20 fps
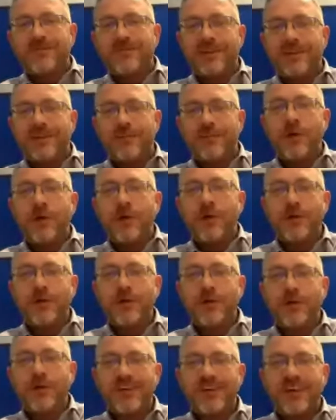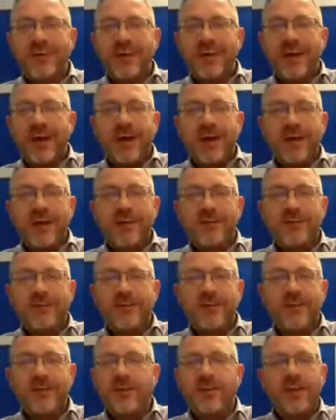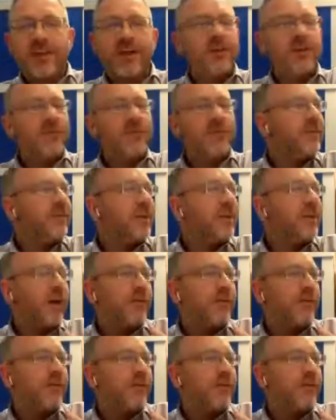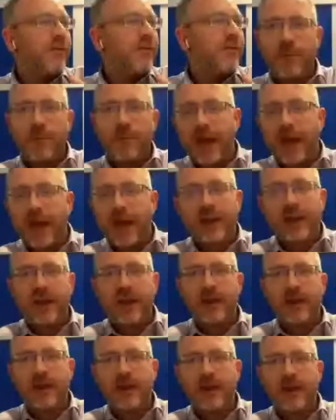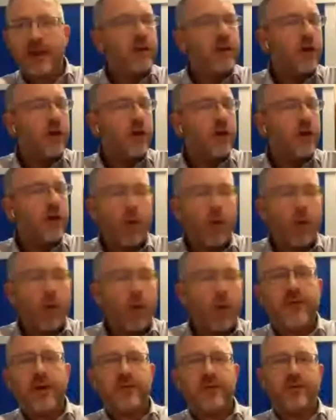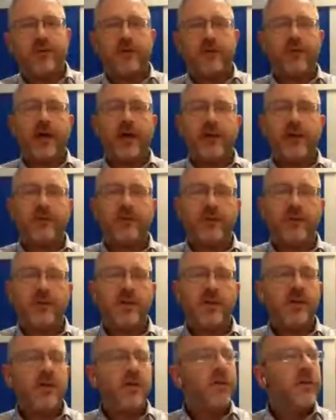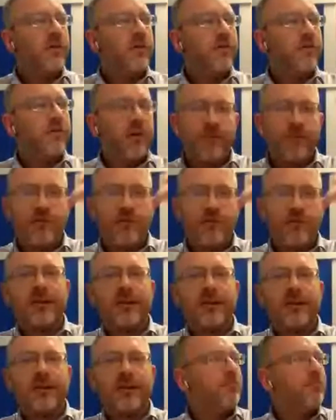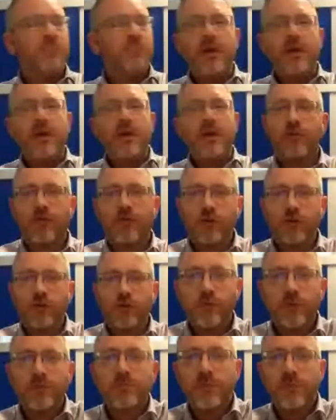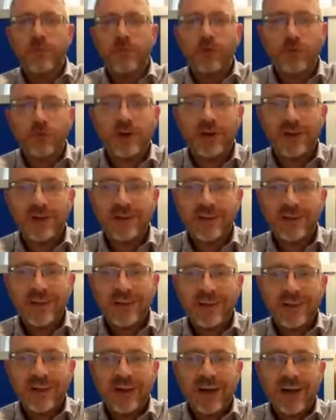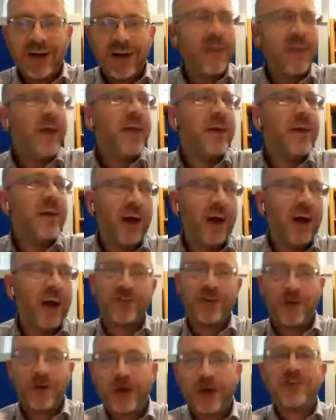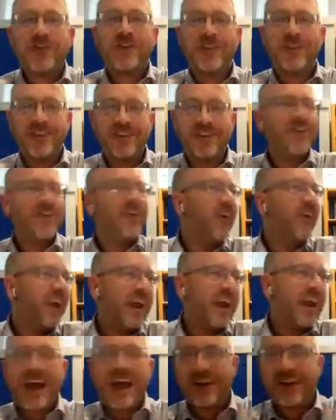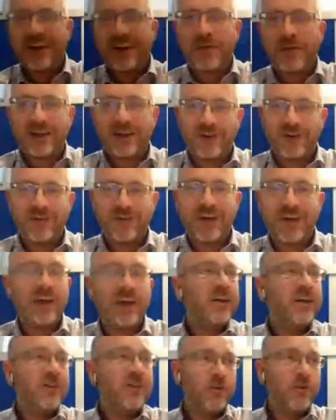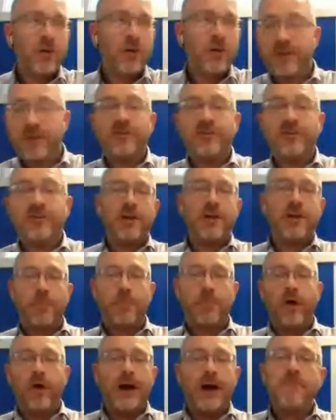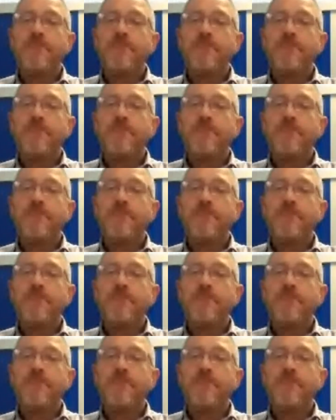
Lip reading: MOOCs, and then, you know, they're not paying a penny because they don't require any certification. The very fact that they've been through the MOOC and they can answer questions on any aspect of it to a potential employer